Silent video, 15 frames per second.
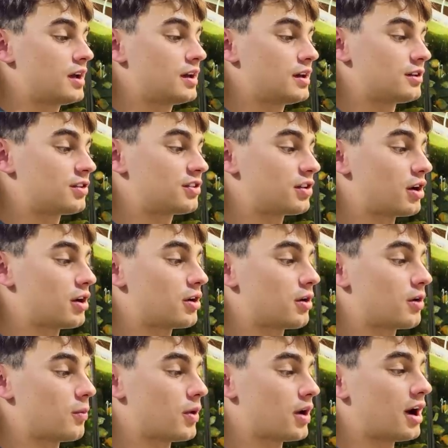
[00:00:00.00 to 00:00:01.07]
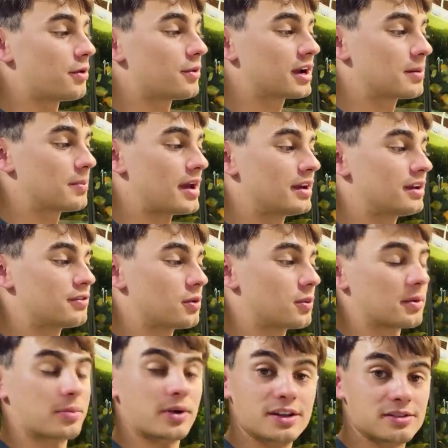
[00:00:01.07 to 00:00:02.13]
So what I'd recommend if you
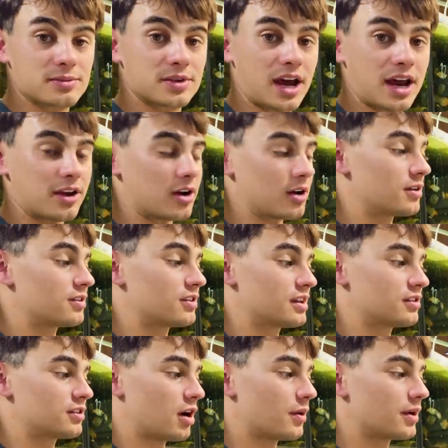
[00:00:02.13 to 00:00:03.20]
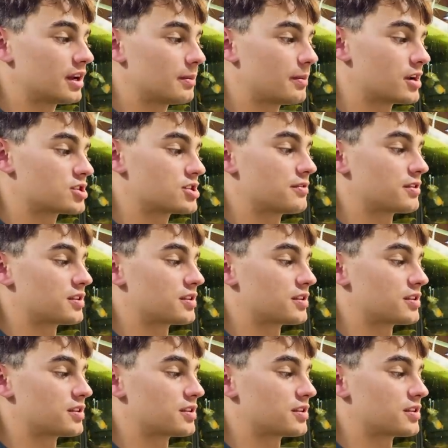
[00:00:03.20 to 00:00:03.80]
want to breed some danios is go and get a bunch of different